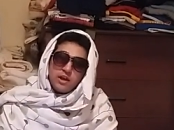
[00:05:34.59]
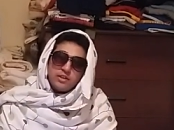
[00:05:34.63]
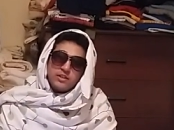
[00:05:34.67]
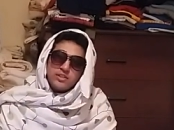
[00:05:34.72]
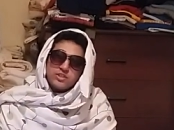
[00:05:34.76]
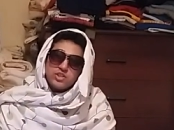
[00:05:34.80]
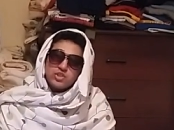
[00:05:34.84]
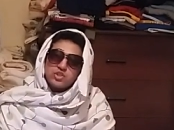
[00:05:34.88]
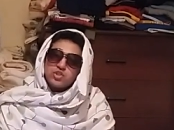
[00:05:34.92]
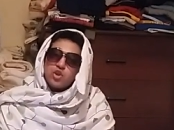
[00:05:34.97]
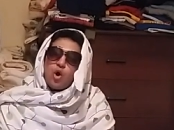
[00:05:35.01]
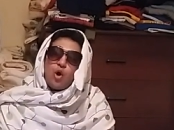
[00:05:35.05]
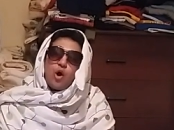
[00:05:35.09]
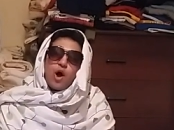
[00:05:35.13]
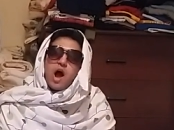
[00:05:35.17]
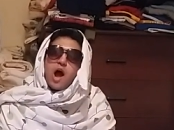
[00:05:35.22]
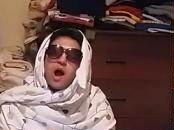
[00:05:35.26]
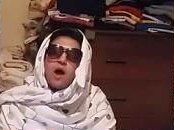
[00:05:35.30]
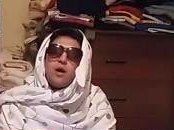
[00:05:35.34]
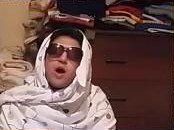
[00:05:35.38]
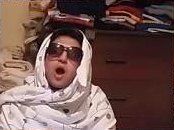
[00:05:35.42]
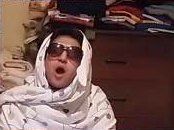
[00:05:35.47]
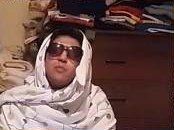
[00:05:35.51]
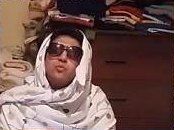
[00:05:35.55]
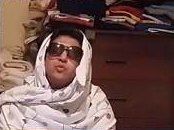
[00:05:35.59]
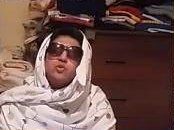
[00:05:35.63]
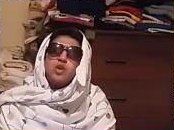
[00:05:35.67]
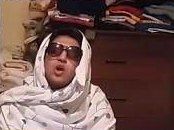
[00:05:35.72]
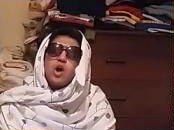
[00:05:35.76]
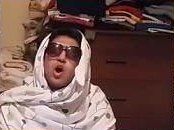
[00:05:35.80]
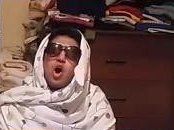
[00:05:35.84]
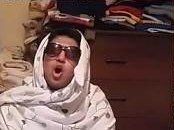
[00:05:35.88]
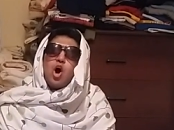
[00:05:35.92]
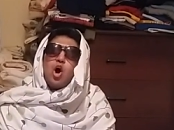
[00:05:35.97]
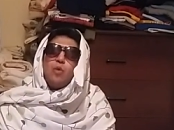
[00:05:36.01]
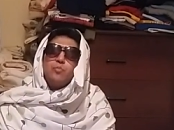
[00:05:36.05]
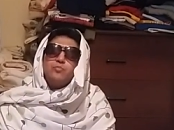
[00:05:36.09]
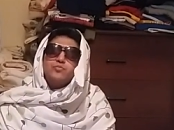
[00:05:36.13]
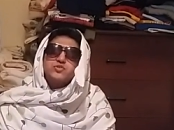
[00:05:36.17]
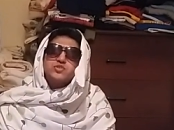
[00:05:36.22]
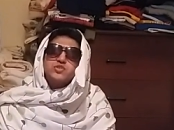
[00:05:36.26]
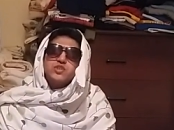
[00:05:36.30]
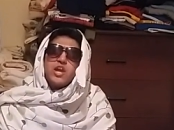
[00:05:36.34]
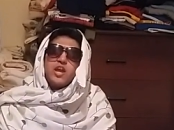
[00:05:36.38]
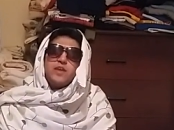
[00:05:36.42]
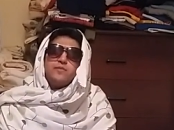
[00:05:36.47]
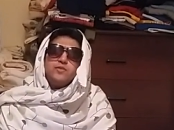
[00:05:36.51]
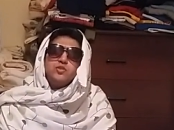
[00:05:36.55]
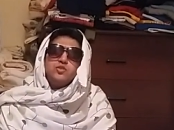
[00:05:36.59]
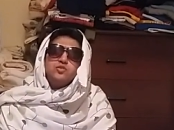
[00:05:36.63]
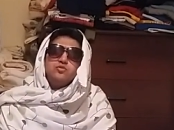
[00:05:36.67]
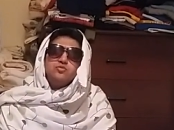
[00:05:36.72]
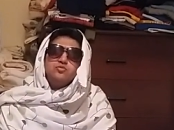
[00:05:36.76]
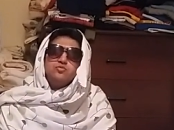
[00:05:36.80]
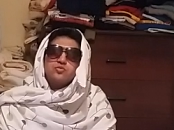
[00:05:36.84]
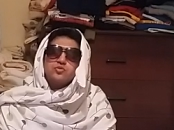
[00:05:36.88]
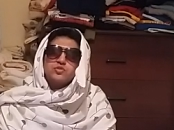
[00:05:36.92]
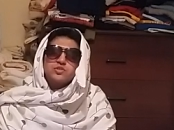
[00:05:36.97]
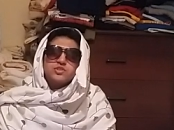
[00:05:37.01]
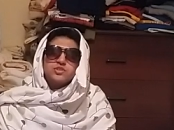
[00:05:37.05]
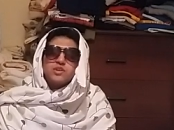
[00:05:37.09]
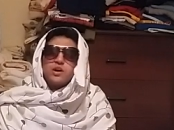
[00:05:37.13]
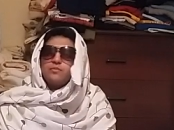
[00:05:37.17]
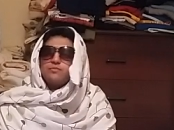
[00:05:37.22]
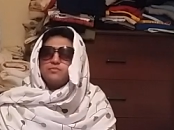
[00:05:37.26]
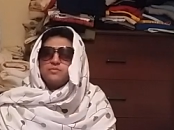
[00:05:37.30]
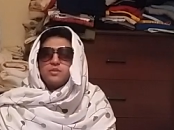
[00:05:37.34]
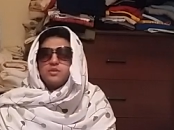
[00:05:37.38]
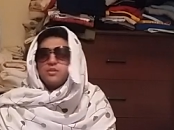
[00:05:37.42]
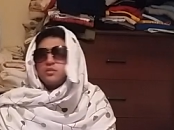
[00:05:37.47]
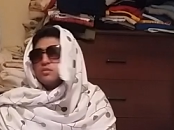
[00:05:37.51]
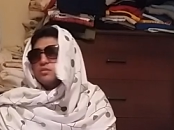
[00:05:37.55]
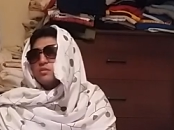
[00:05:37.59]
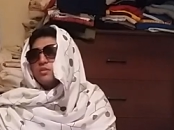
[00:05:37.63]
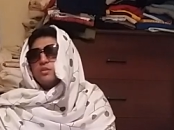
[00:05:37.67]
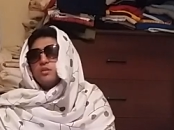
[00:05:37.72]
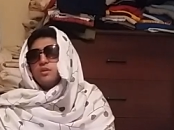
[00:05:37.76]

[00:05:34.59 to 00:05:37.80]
He's just, oh, I'm gonna help save you or something.